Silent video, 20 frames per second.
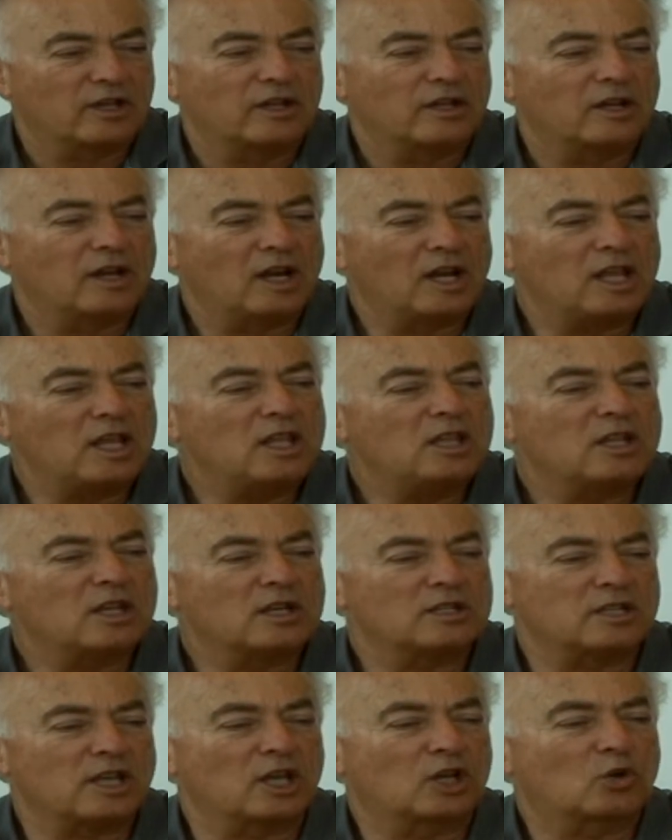
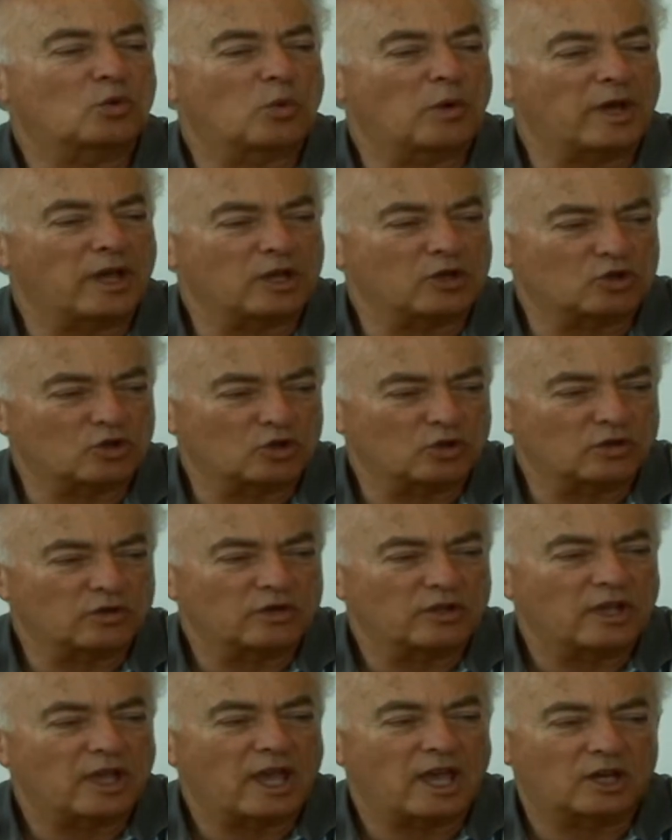linear
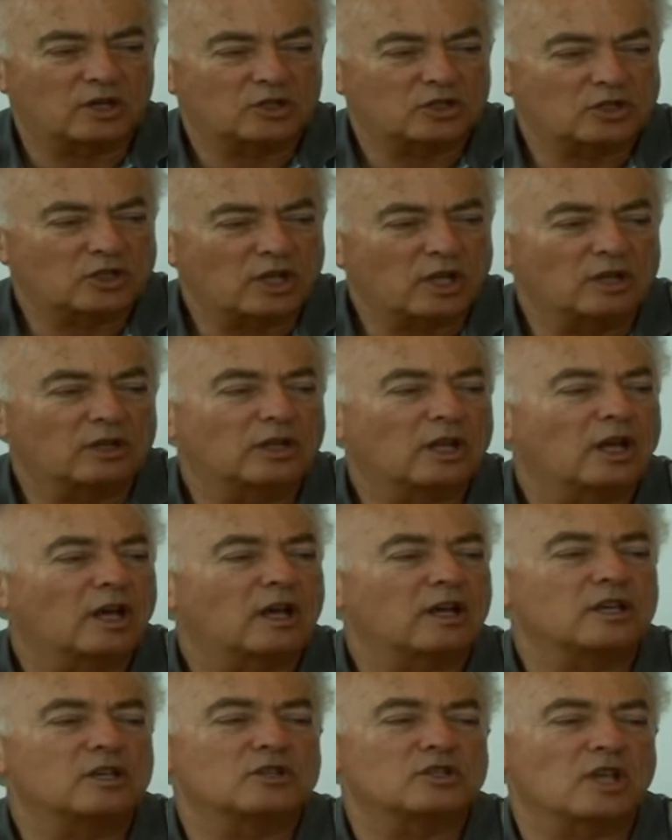equation. X
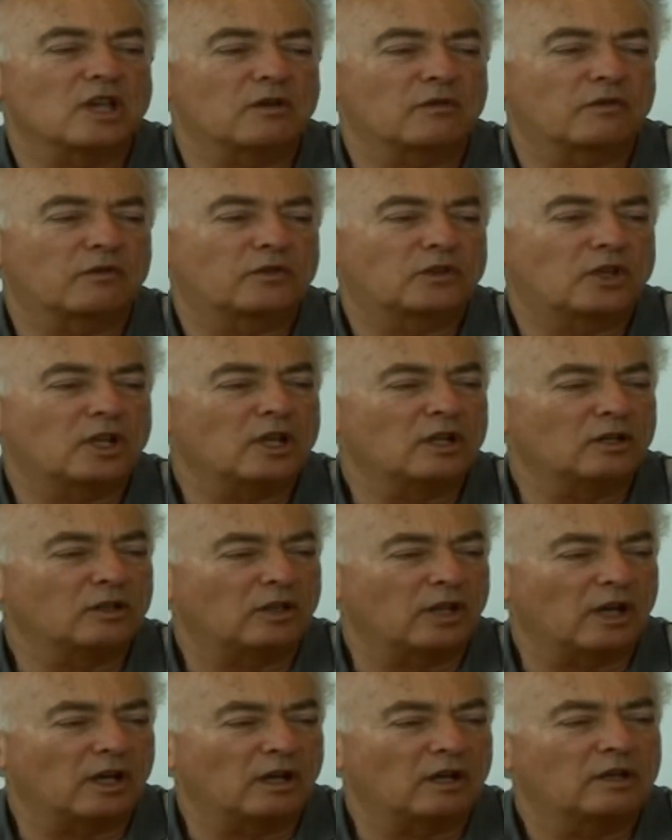tilde is f
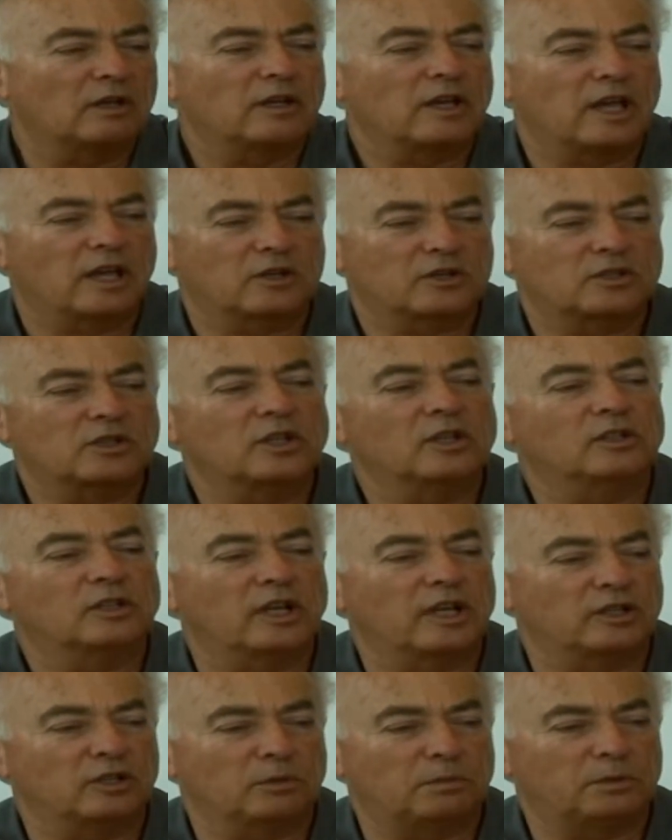tilde x tilde
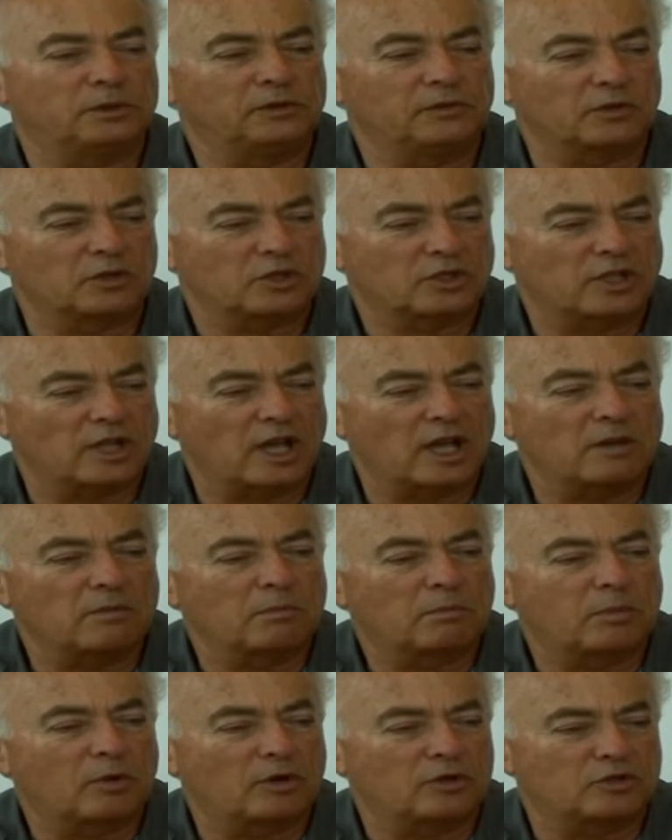at the previous
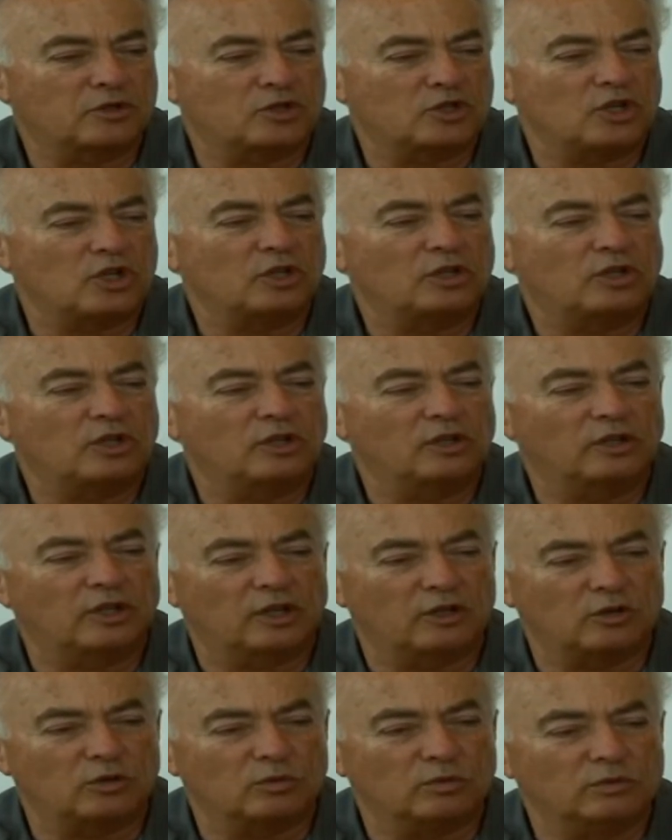time plus g
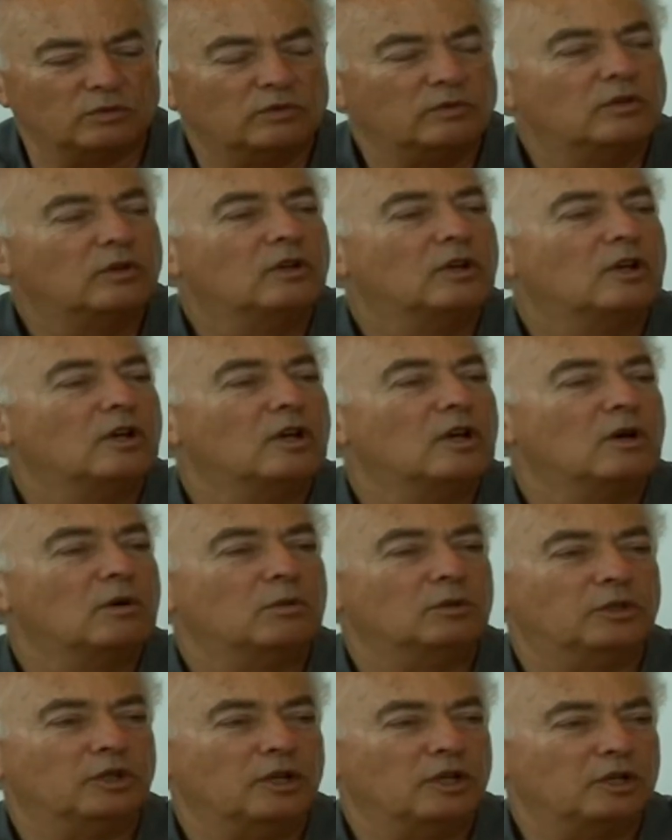tilde u.
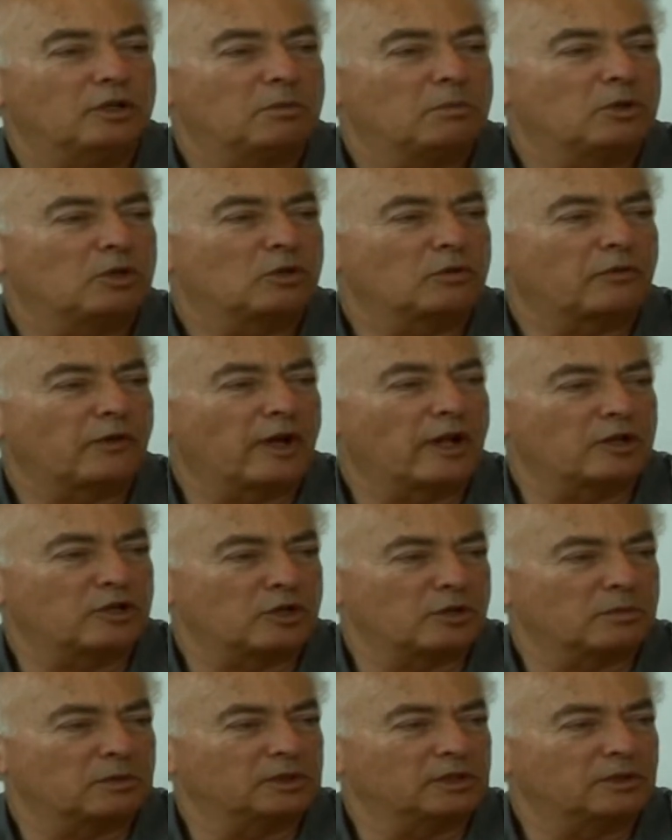With a little bit of
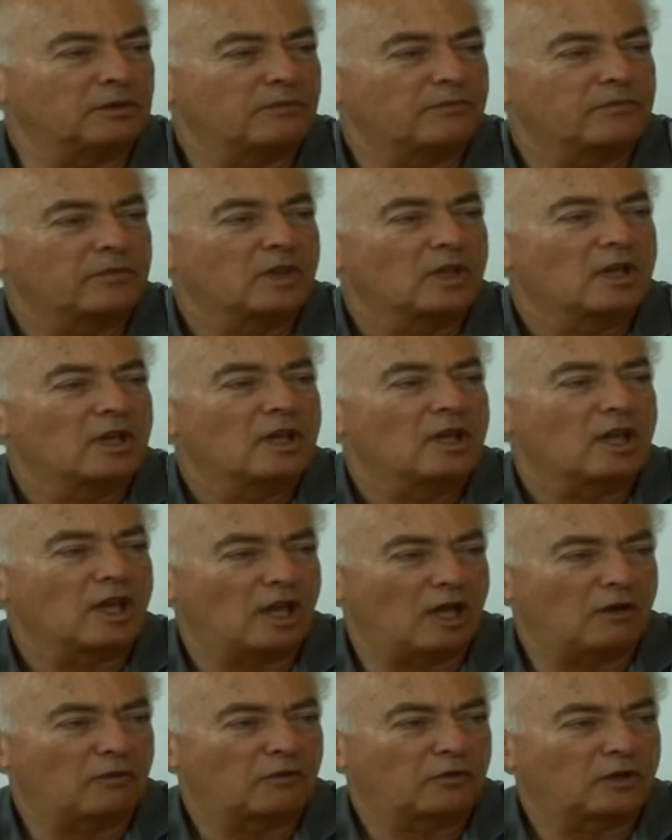algebra,
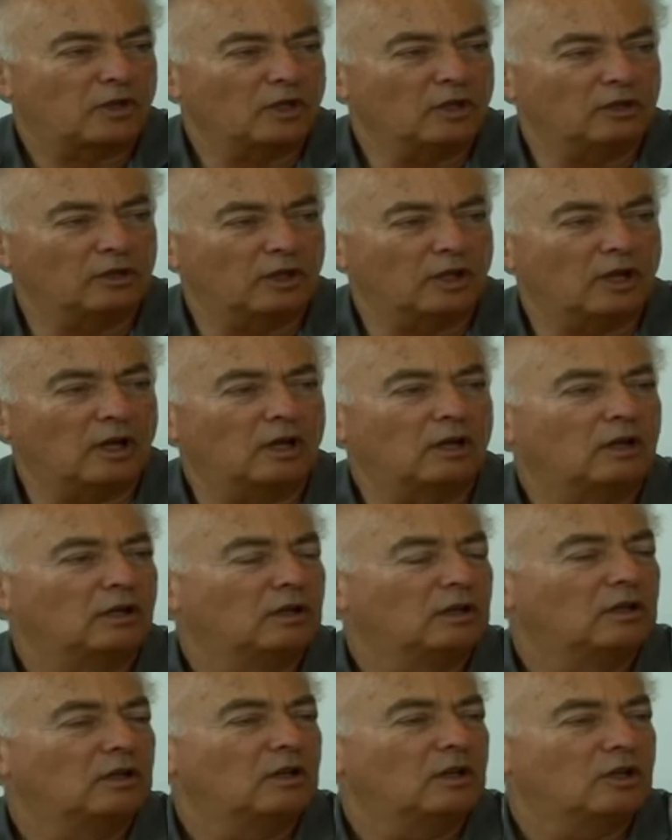f tilde
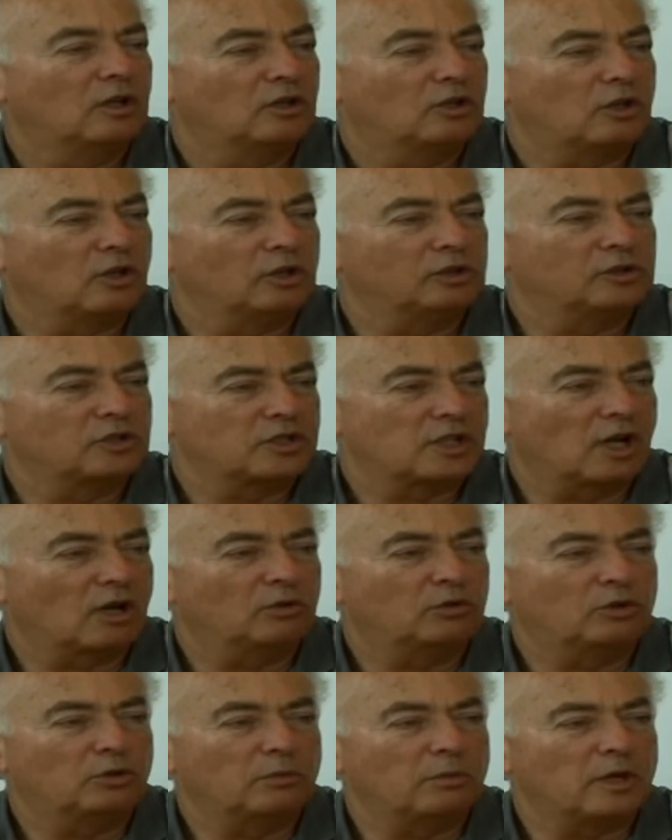turns
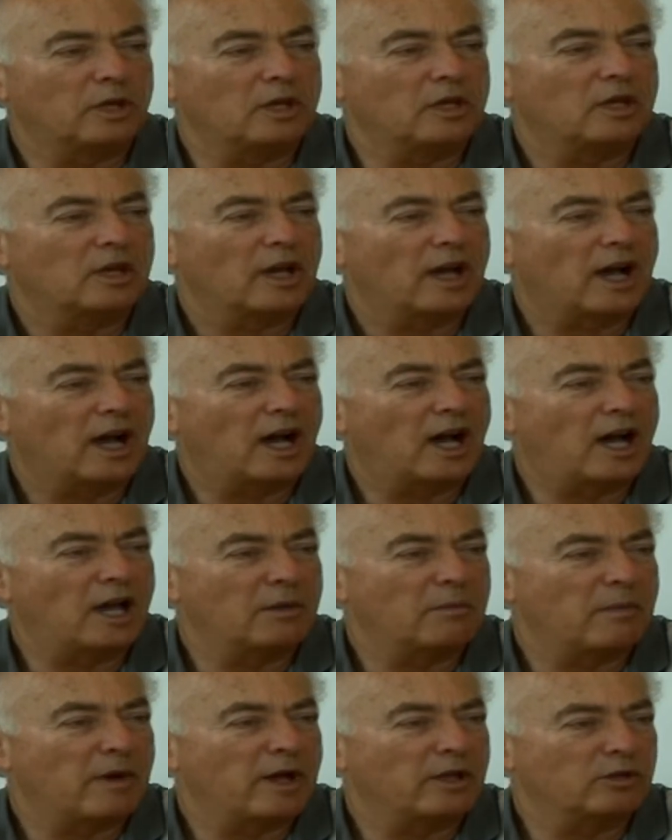out to be
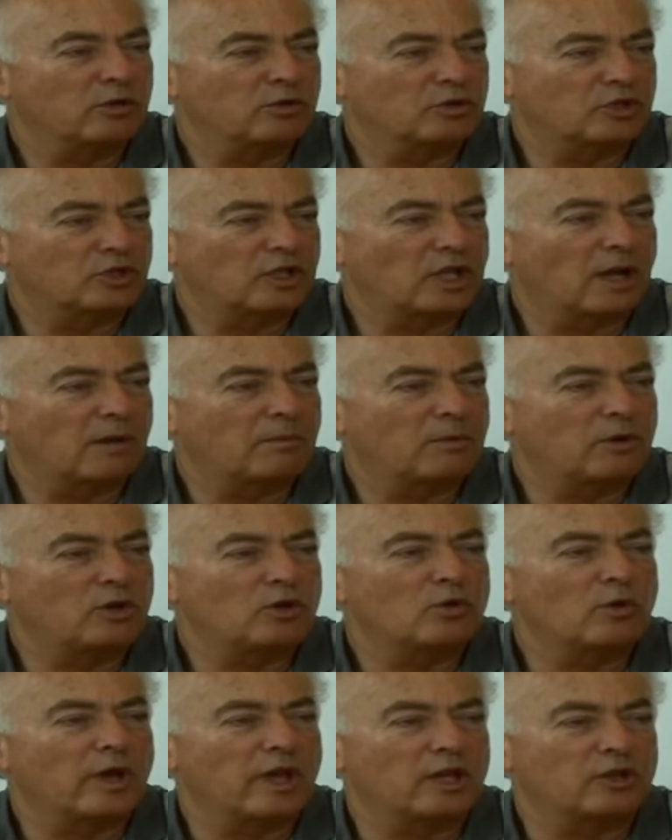I minus
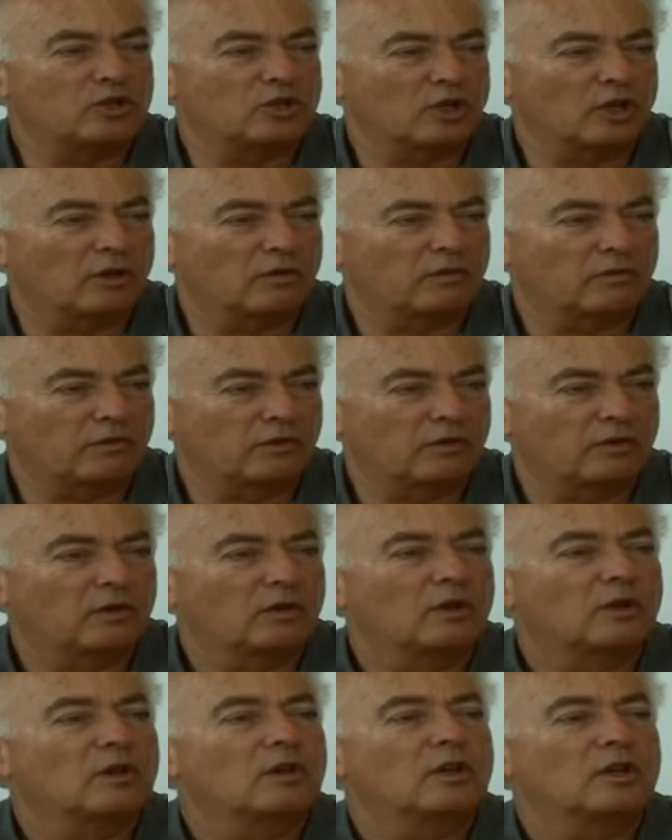WHF.
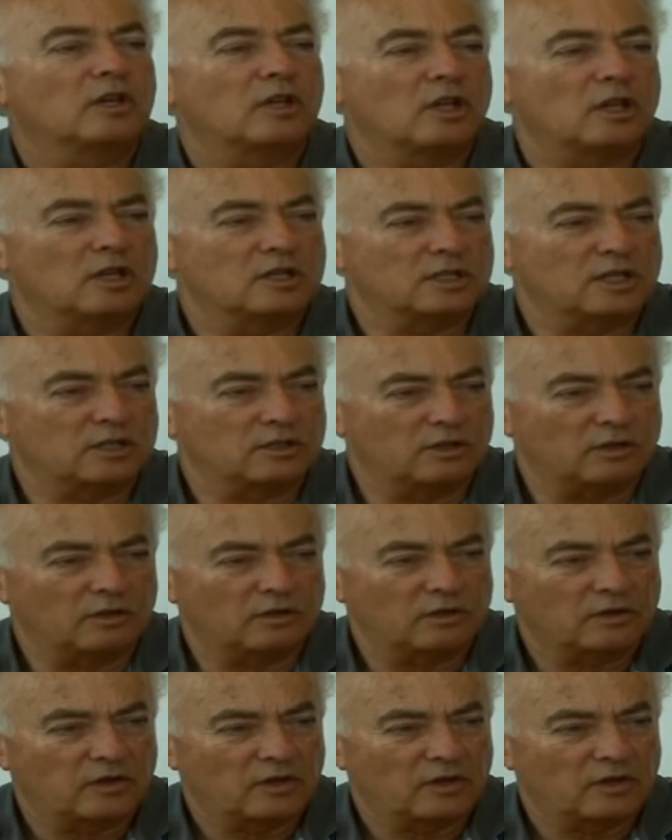Here are the